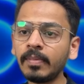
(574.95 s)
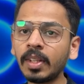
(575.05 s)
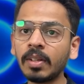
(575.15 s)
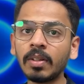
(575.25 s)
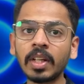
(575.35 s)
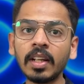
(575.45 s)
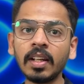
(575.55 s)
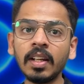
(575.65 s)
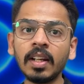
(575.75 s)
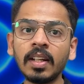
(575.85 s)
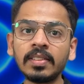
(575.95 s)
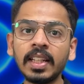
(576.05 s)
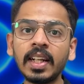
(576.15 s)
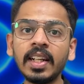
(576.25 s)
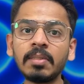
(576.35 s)
Okay,
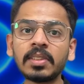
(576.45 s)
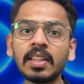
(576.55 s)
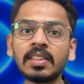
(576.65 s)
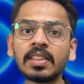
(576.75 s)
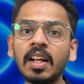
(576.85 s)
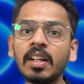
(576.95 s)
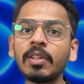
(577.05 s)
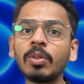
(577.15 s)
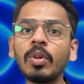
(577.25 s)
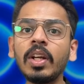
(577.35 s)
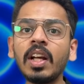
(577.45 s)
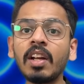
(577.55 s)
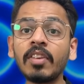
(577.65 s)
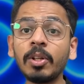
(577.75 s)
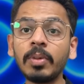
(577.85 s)
secret names can start with only
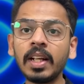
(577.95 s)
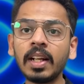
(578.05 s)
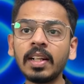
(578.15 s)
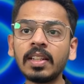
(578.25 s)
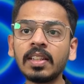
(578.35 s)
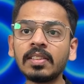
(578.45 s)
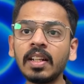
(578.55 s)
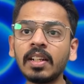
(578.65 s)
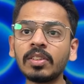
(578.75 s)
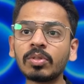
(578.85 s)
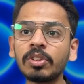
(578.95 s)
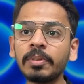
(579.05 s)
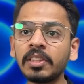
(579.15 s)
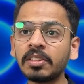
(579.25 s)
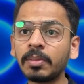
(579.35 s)
alphanumeric letters, underscore
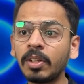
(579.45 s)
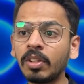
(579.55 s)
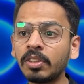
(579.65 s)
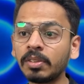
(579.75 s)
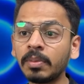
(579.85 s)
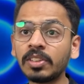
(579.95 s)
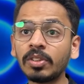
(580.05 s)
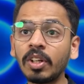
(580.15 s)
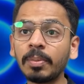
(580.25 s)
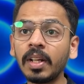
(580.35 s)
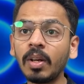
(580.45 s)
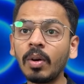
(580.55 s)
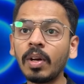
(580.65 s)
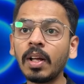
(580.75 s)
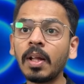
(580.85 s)
spaces must not be
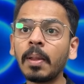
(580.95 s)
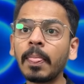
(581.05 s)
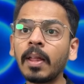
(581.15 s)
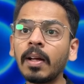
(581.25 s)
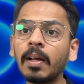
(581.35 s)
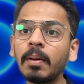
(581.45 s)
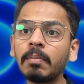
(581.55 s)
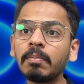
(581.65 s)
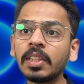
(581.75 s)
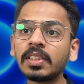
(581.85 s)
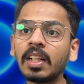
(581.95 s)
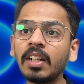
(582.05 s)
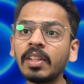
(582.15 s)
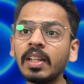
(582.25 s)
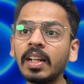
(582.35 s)
allowed, must start
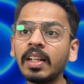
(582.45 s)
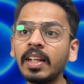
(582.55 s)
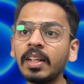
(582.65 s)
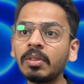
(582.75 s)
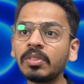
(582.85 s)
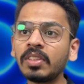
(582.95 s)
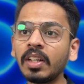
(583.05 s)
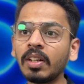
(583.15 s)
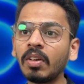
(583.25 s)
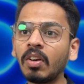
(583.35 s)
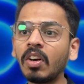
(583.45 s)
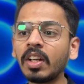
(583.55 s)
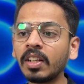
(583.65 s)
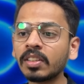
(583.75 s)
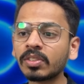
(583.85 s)
with letter A to Z or
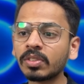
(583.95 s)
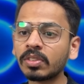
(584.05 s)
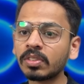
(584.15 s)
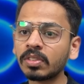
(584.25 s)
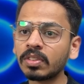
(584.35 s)
underscores.